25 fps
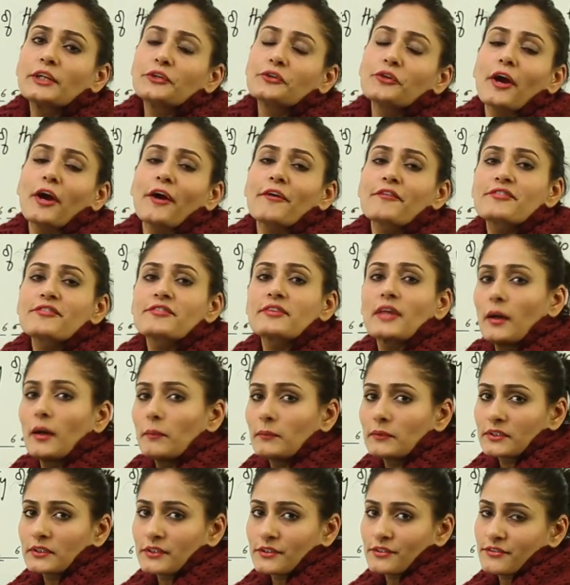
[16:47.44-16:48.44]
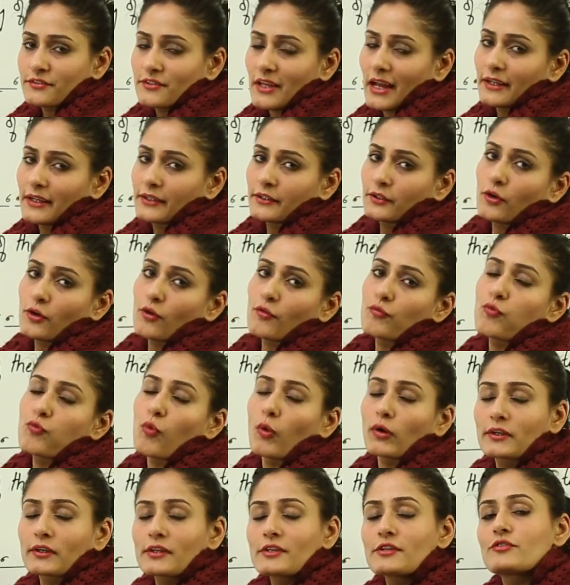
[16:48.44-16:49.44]
that you have some understanding of
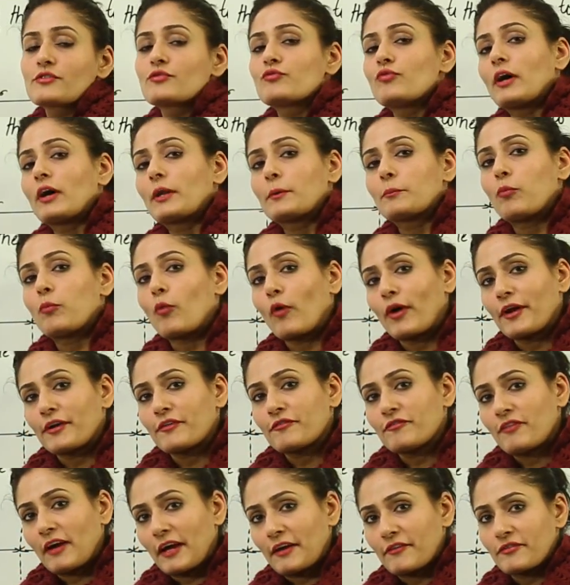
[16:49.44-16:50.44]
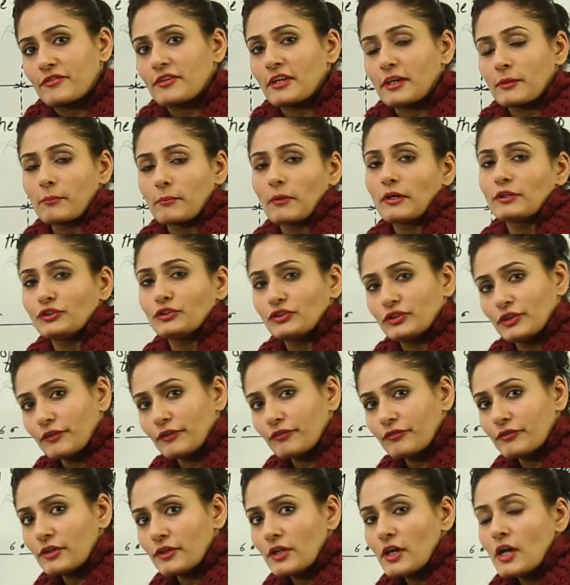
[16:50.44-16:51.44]
what is 1.5 sigma
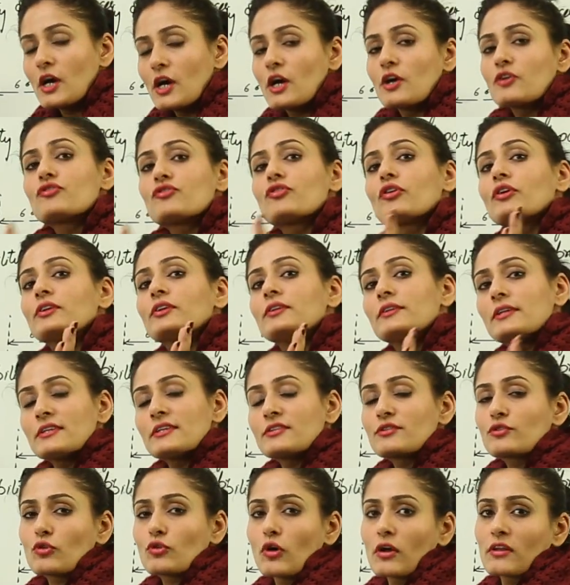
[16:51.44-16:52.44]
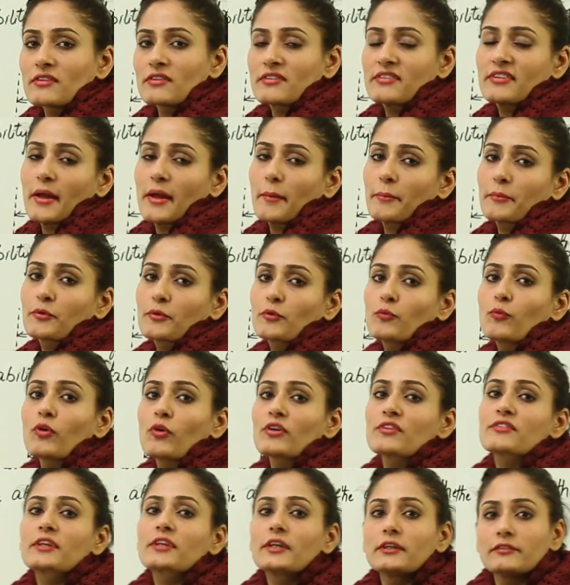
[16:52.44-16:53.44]
shift, so this concept
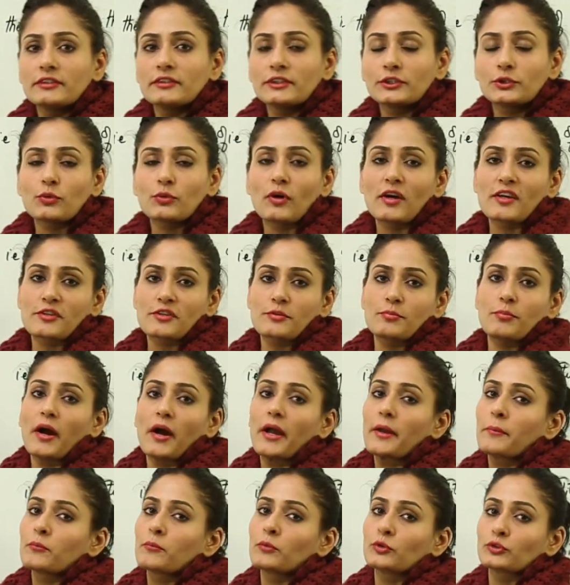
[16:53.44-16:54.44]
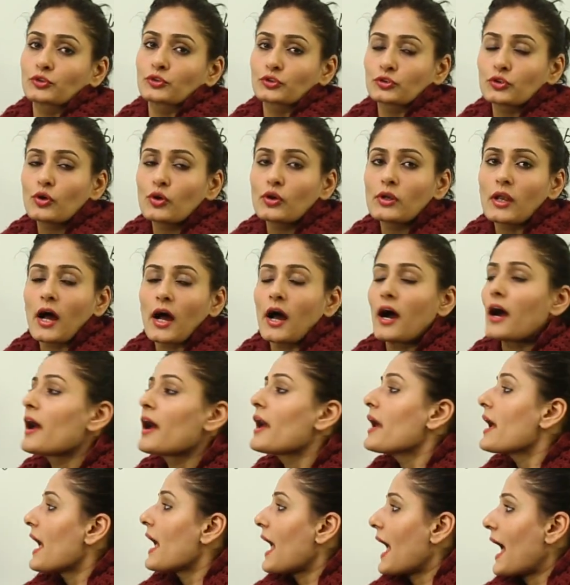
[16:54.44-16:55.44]
was given to us by Motorola
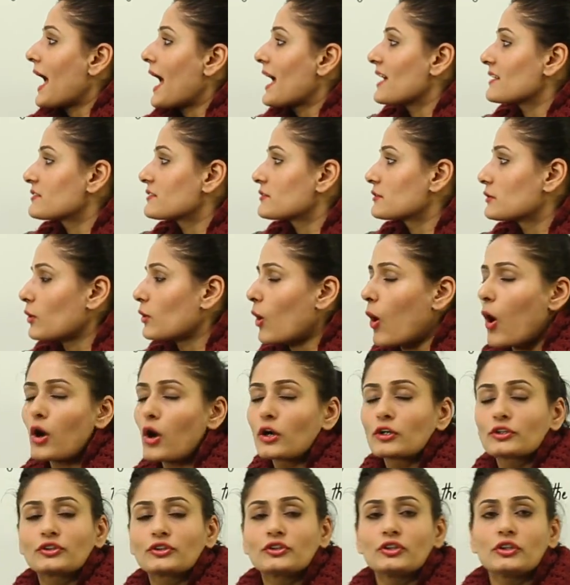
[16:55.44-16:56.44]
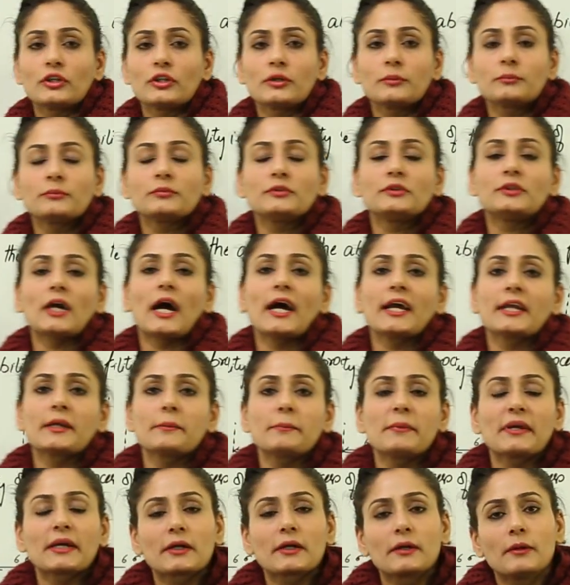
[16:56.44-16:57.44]
as long-term
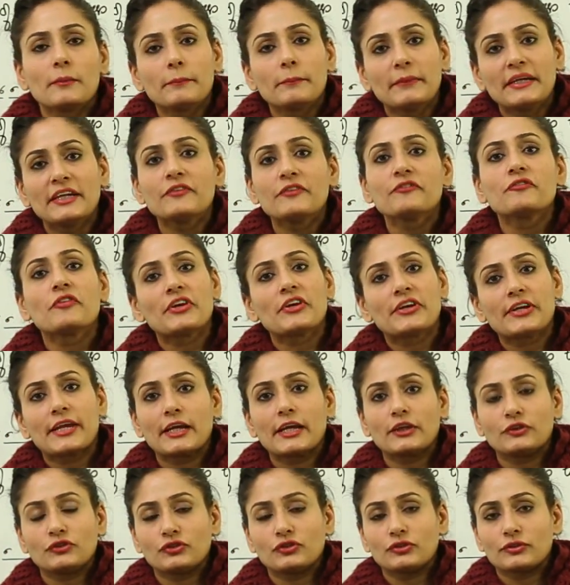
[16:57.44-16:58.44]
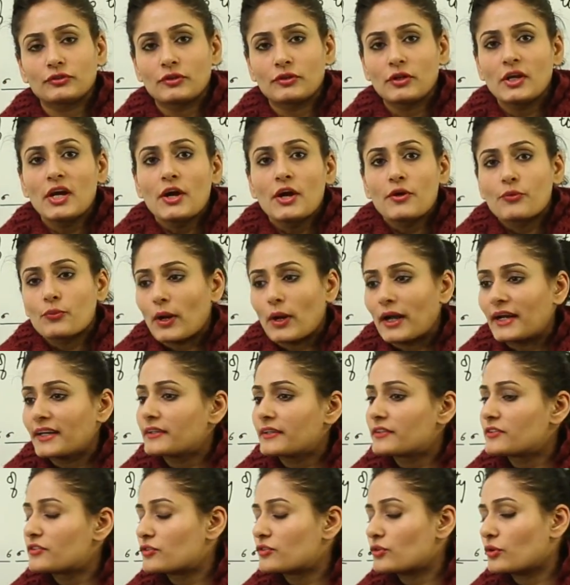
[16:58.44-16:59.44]
dynamic mean variation,
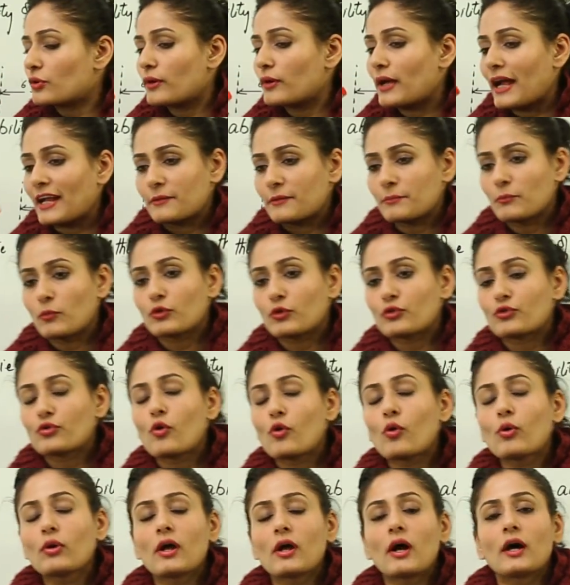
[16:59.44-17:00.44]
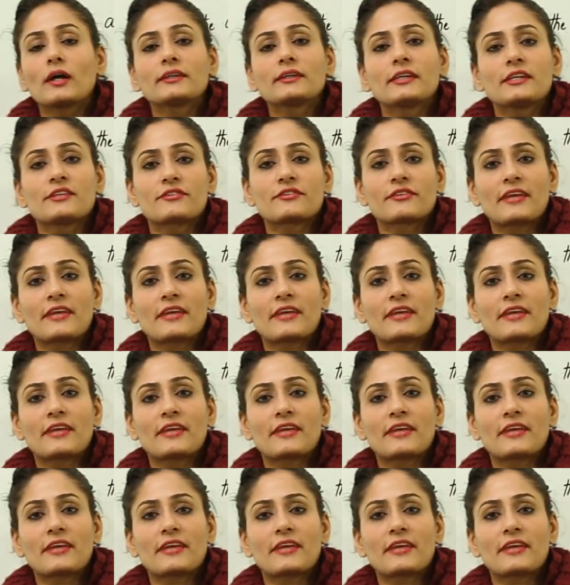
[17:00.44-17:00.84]
right? So at Motorola they